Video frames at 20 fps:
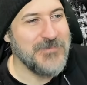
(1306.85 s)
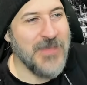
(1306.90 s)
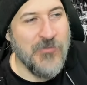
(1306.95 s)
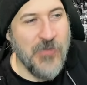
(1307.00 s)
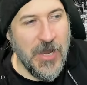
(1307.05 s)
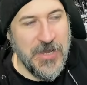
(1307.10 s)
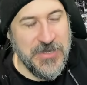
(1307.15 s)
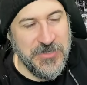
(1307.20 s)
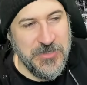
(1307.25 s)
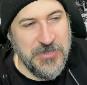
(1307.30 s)

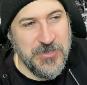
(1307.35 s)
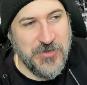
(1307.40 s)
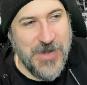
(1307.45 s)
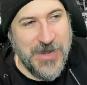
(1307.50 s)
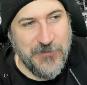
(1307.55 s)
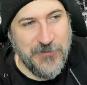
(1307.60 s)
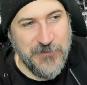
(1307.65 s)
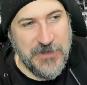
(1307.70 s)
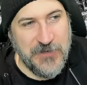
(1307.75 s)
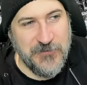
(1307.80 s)
Right, new
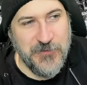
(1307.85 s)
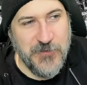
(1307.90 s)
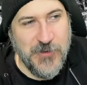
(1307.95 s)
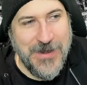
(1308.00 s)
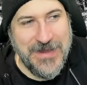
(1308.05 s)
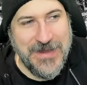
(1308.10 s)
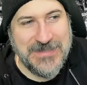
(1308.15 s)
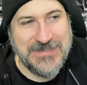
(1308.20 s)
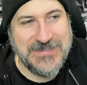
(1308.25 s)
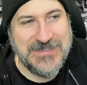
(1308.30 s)
graphic for
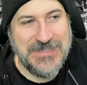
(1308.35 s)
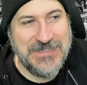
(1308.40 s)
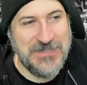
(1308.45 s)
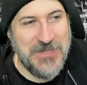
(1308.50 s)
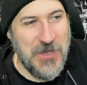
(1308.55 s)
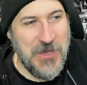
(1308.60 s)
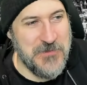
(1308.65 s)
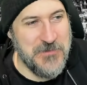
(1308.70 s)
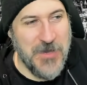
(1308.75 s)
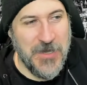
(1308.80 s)
NXT
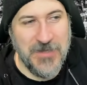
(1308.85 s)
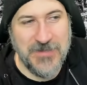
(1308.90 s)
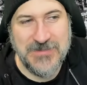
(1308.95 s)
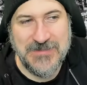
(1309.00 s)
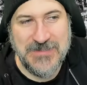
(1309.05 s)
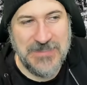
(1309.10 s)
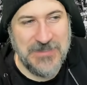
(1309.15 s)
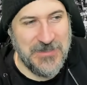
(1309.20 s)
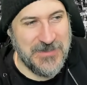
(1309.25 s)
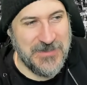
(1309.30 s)
No
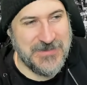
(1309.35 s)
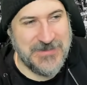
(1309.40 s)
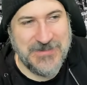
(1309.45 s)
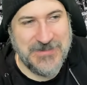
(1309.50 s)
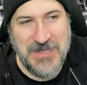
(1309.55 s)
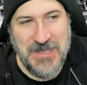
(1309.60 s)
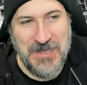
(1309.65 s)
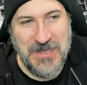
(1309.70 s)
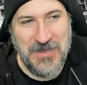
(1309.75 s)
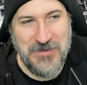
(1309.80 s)
Mercy
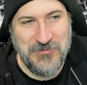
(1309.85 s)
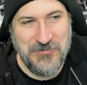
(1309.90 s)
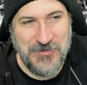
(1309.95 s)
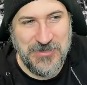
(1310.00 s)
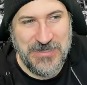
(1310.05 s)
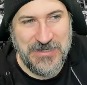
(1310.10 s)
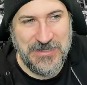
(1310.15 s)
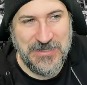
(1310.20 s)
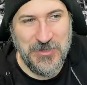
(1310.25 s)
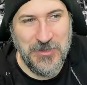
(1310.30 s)
looks
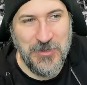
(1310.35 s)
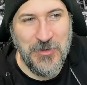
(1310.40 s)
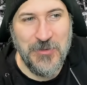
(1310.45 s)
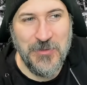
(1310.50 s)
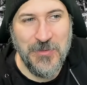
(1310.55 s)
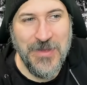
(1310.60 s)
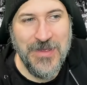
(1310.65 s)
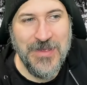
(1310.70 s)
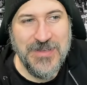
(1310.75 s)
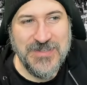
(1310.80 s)
really
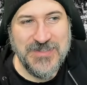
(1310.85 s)
cool.